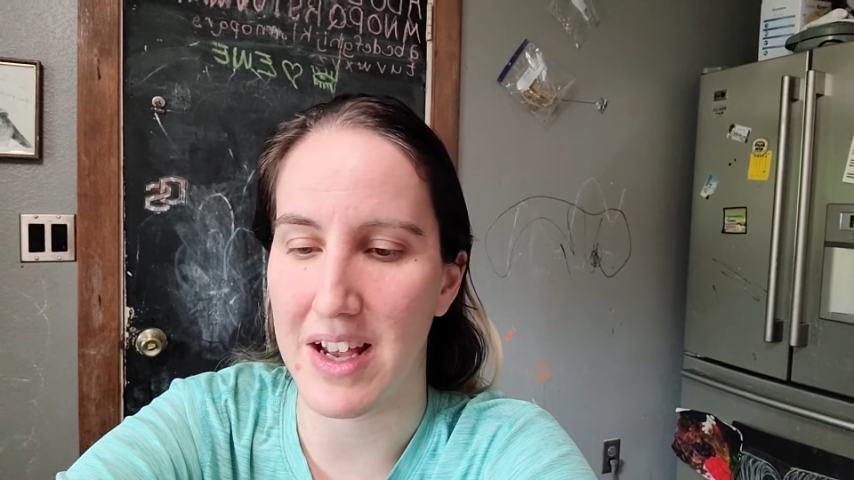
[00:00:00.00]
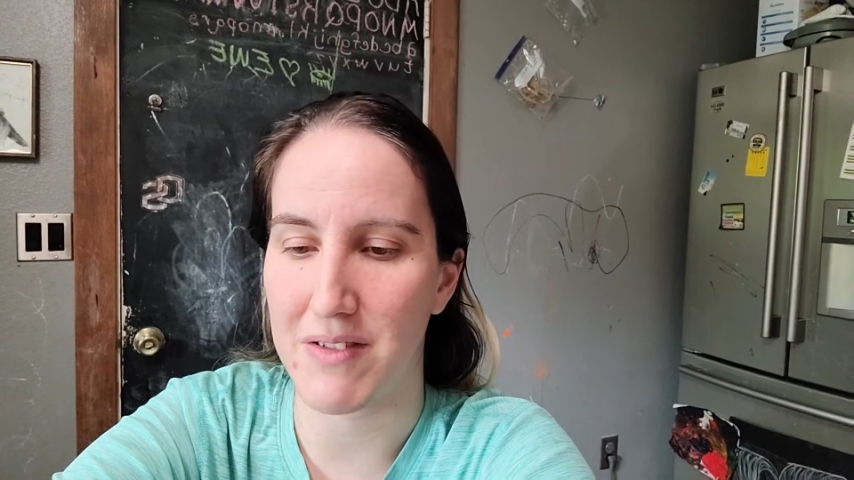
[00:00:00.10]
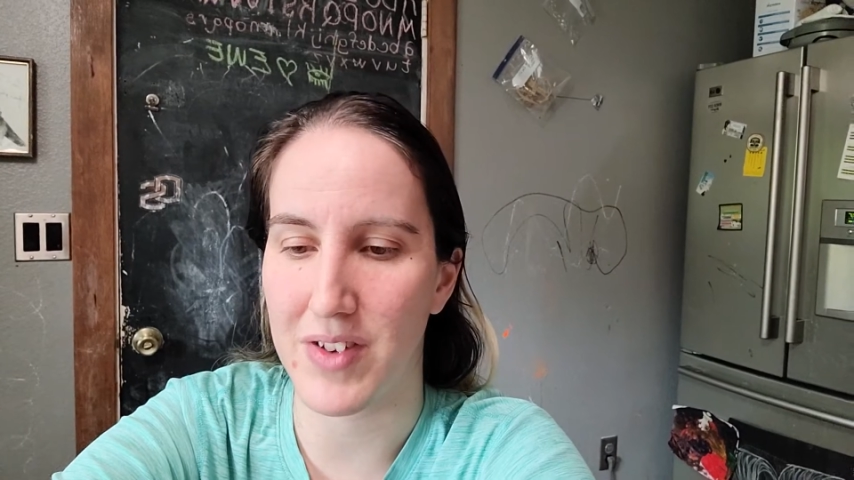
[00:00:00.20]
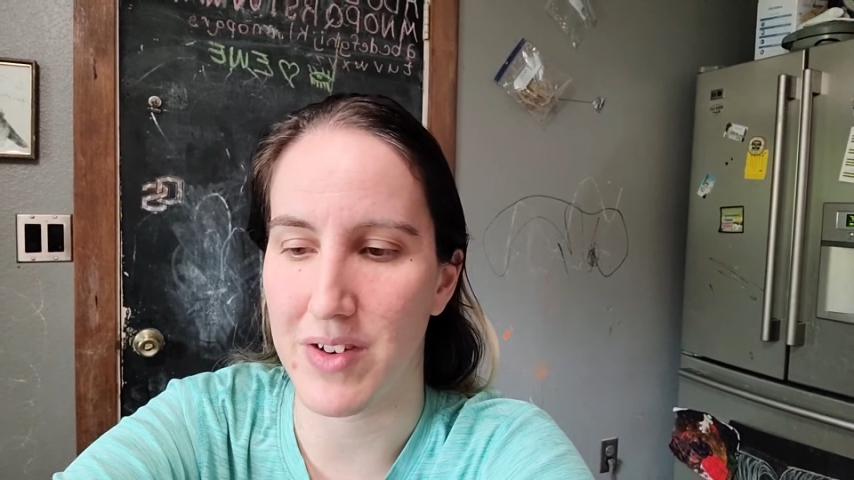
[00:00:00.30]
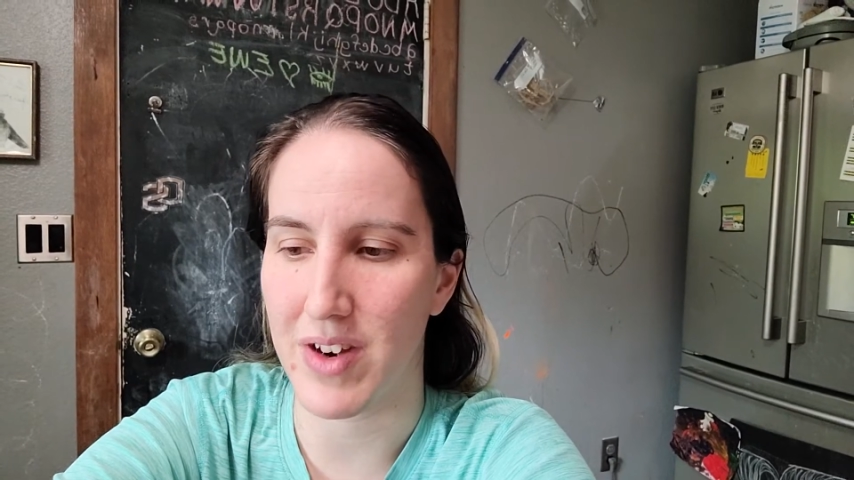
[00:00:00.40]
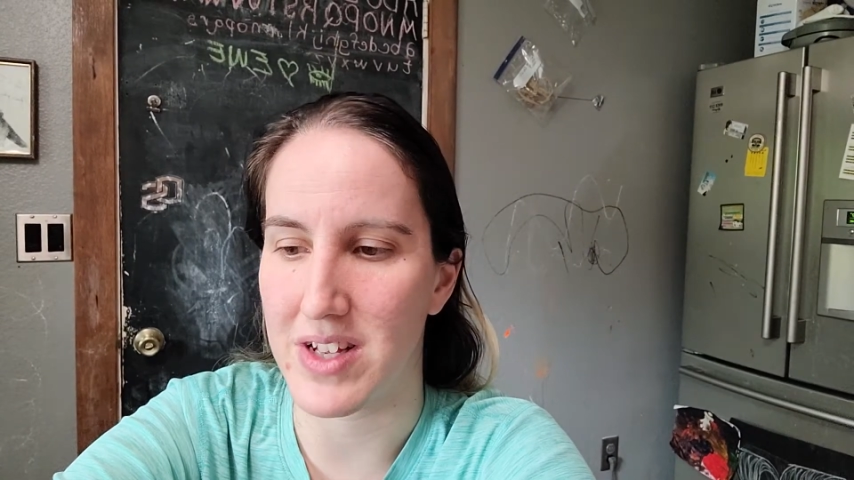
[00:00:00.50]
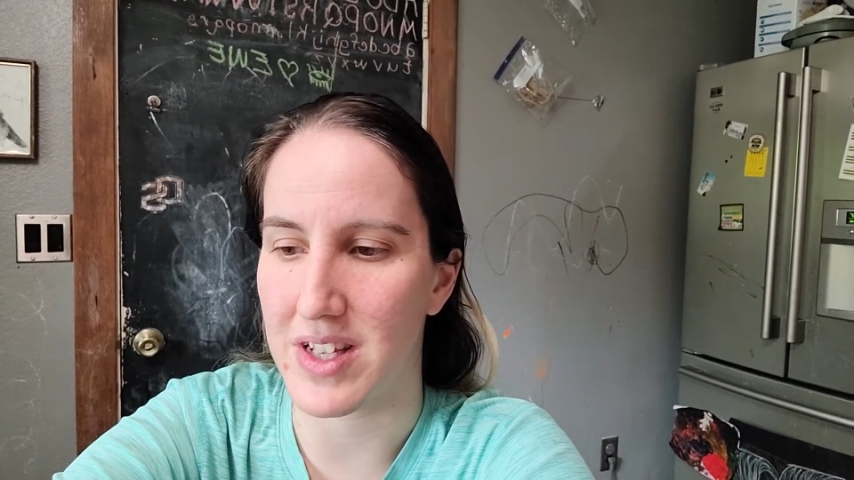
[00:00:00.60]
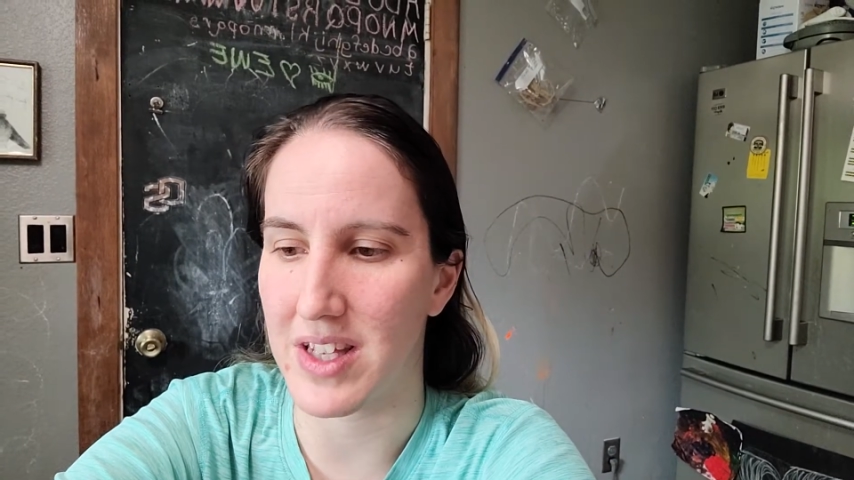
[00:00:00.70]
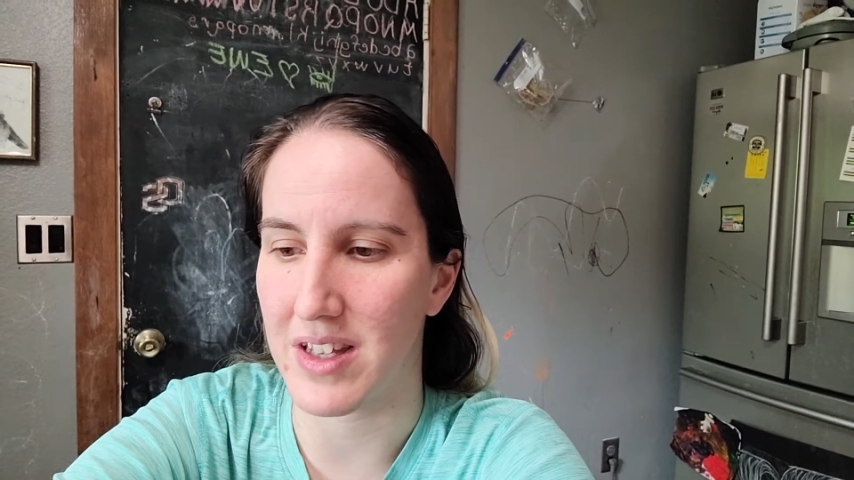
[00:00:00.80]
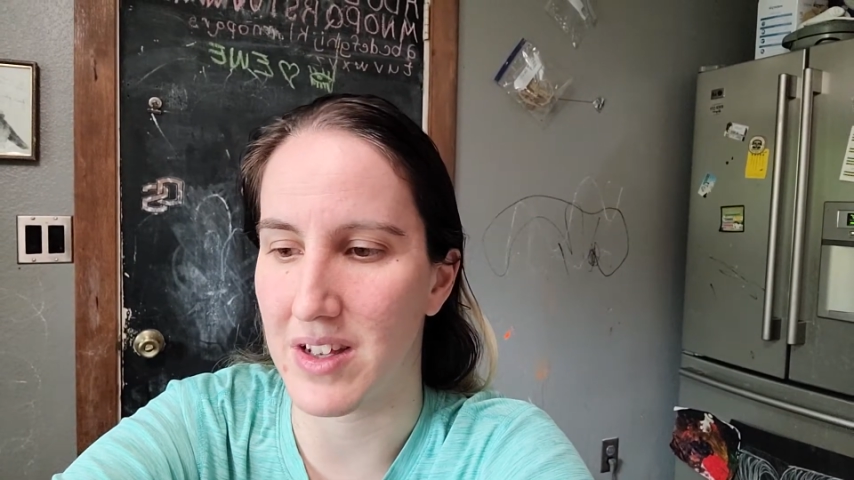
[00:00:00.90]
at
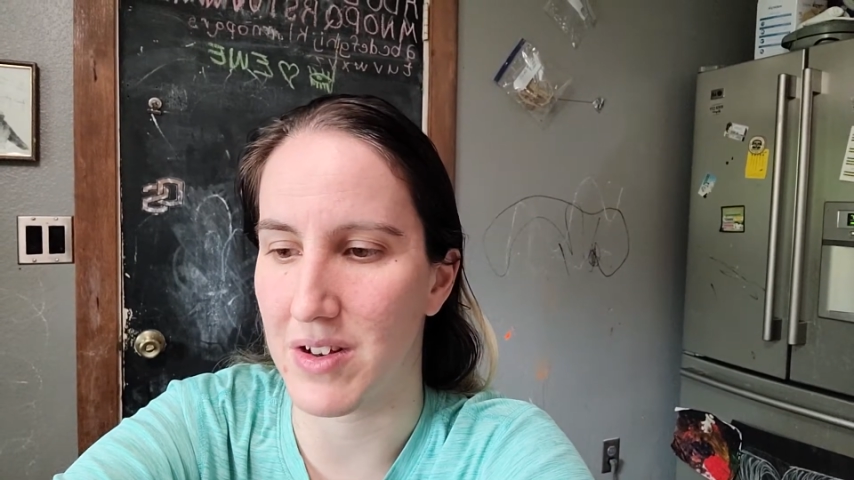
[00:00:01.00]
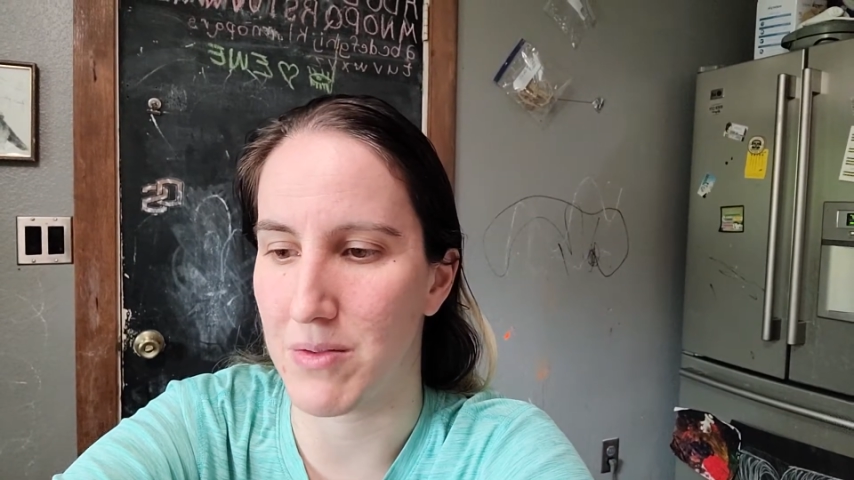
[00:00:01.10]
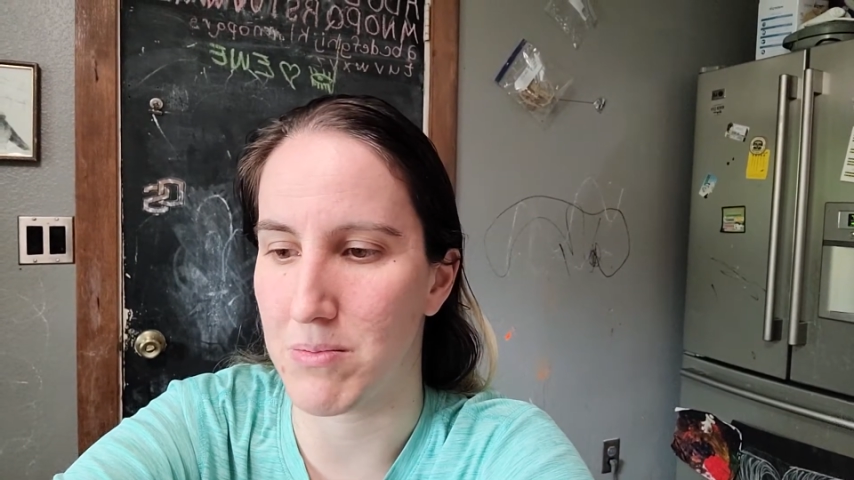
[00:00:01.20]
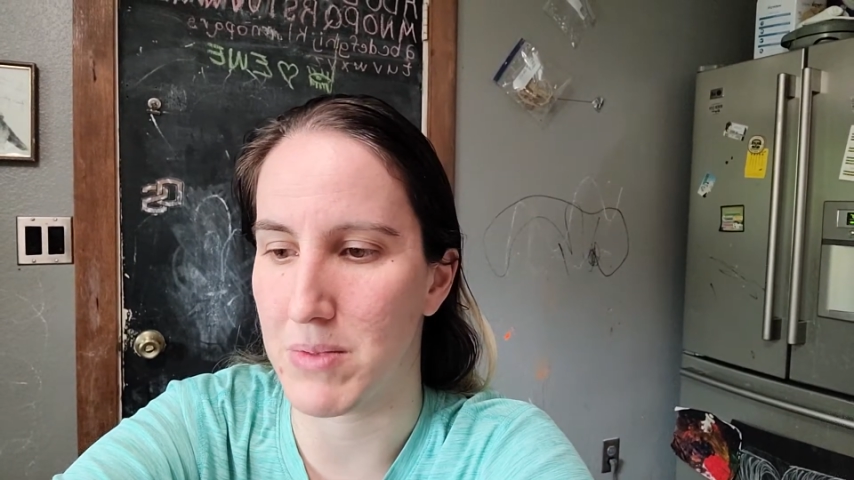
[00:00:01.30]
fundraising, you know,